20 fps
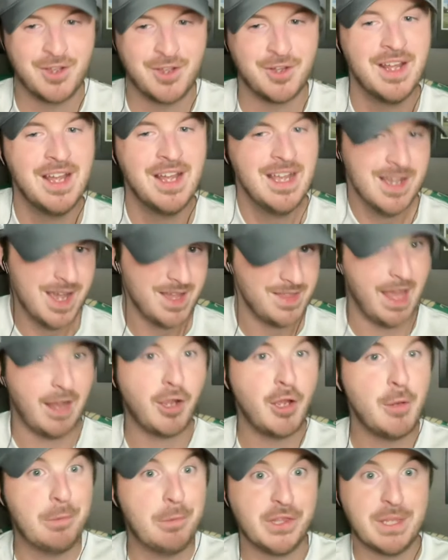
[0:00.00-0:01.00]

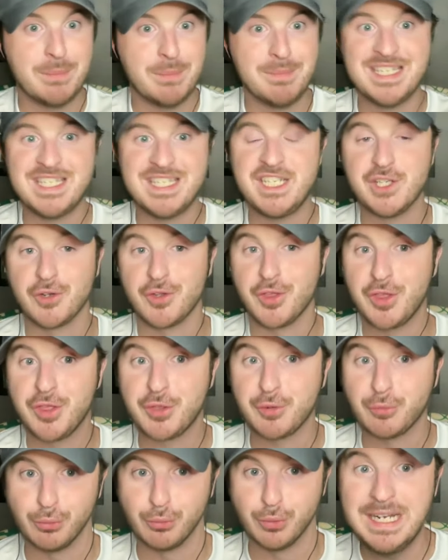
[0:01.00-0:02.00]
could put them in tier
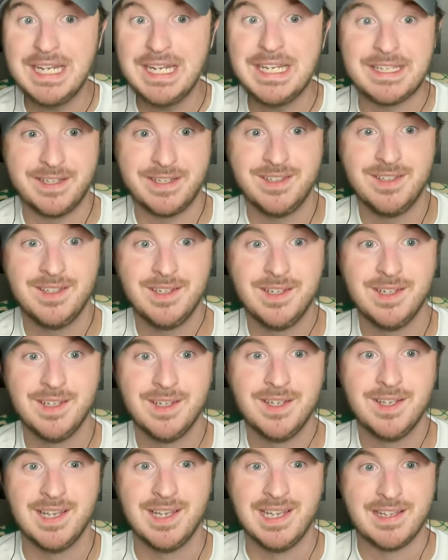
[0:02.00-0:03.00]
three.
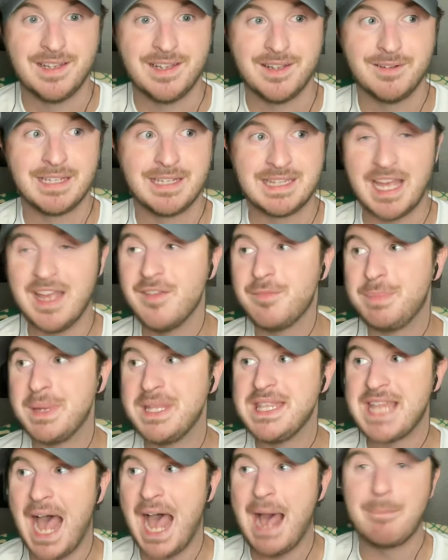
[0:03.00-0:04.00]
Like they've
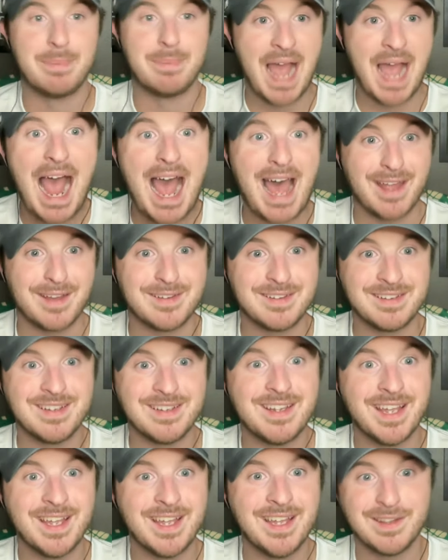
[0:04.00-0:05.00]
been that bad.
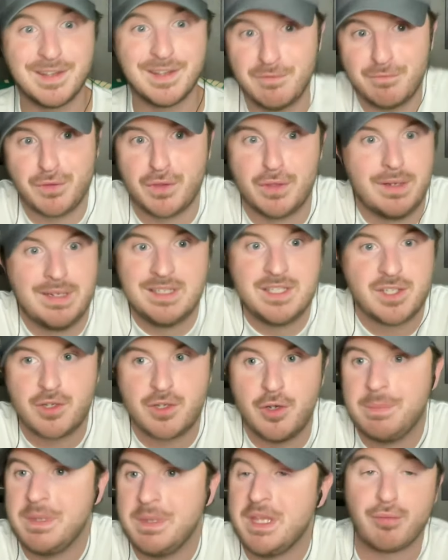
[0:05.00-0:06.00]
This
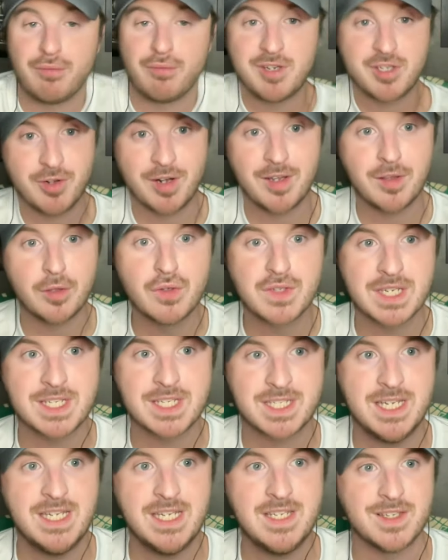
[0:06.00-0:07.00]
could be three straight losing
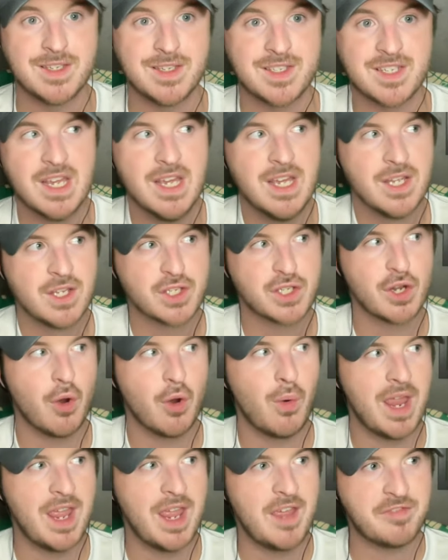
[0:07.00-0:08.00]
seasons.
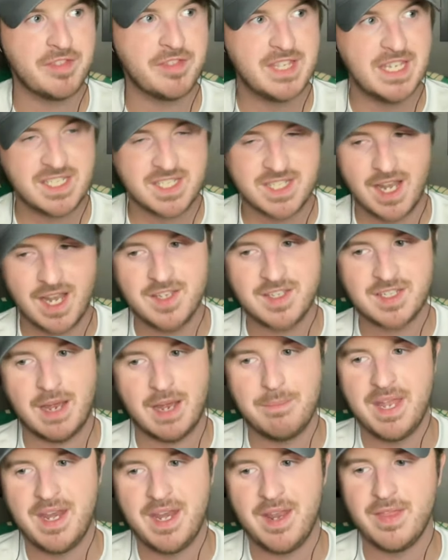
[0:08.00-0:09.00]
So if this does
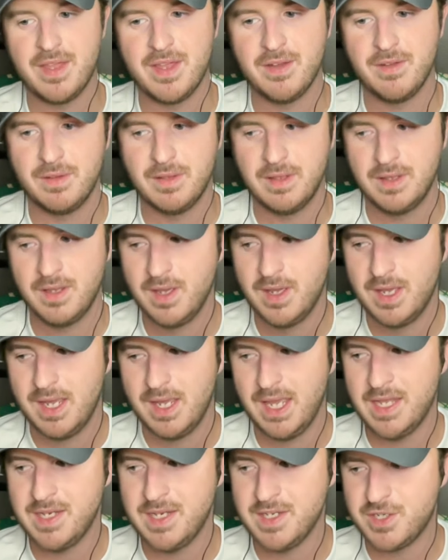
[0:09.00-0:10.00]
come into
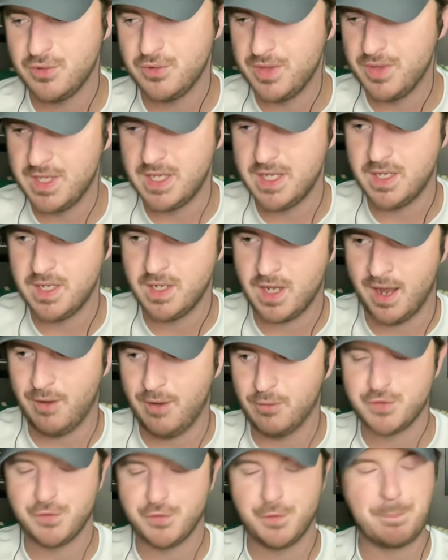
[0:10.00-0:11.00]
the
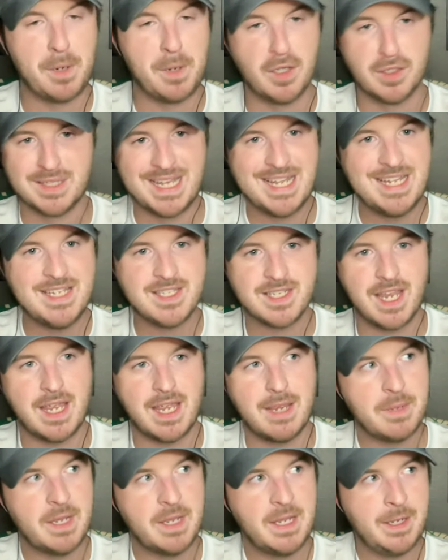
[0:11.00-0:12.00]
college football
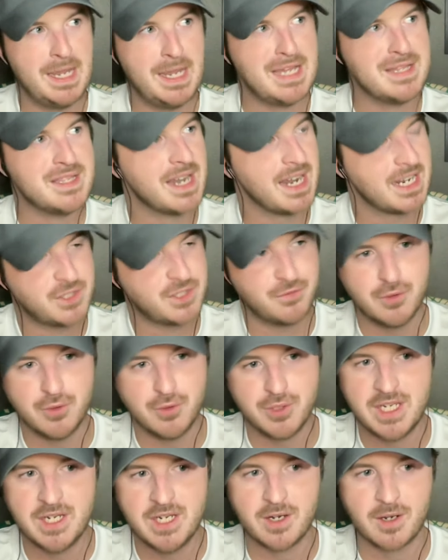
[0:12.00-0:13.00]
landscape in the next few
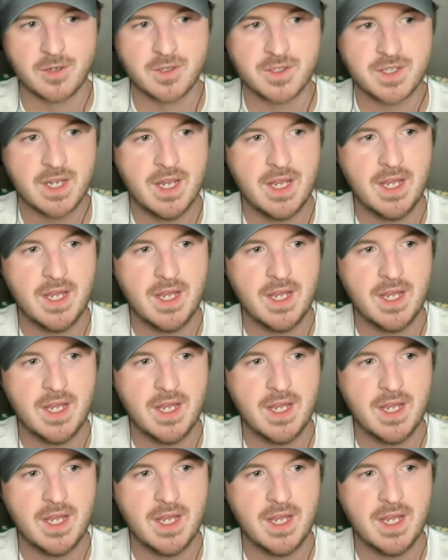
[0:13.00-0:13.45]
years,